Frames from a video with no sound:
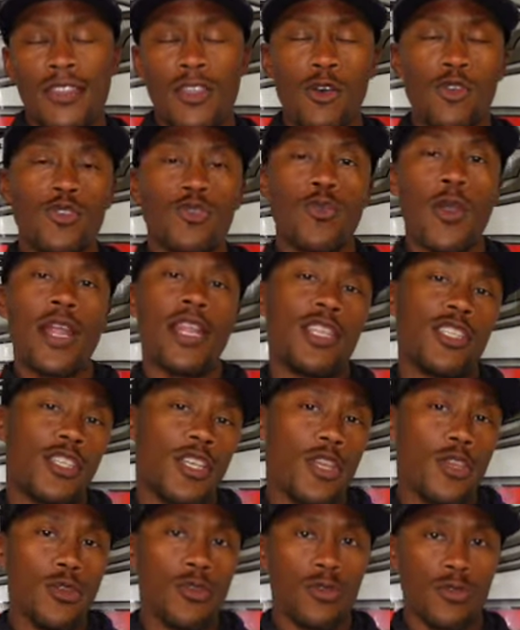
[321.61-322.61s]
those reddish
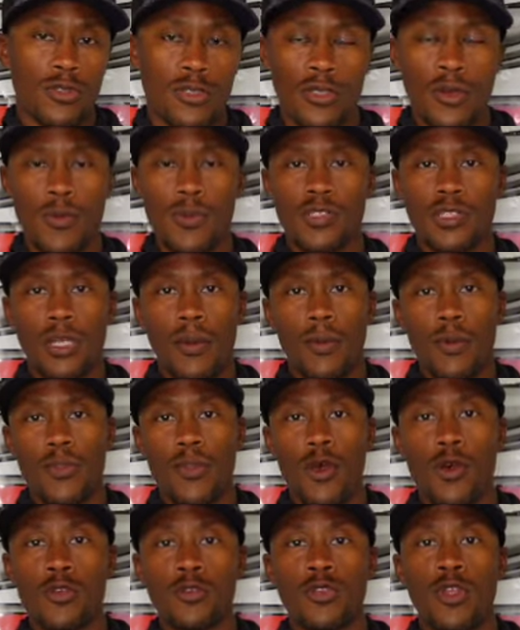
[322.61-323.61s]
hues to resemble
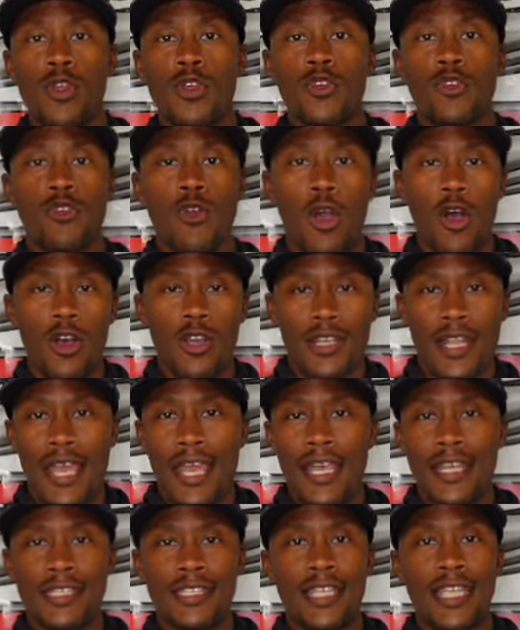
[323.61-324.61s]
those
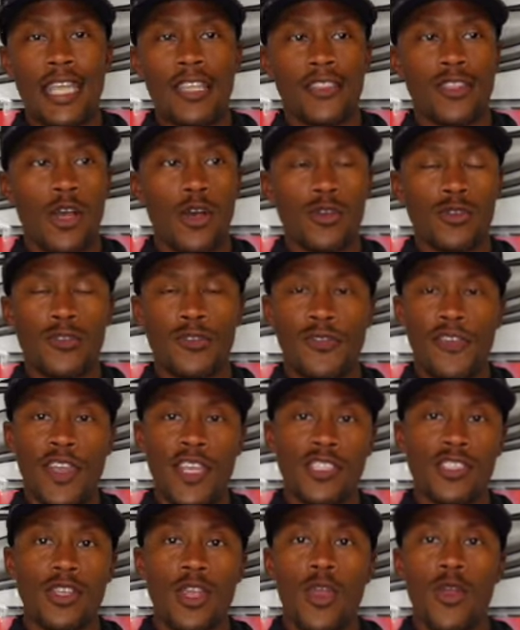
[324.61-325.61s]
crawdads and get those
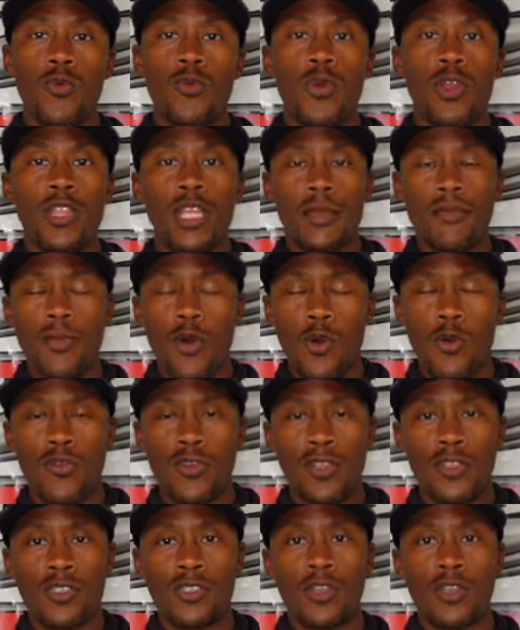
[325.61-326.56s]
fish really moving.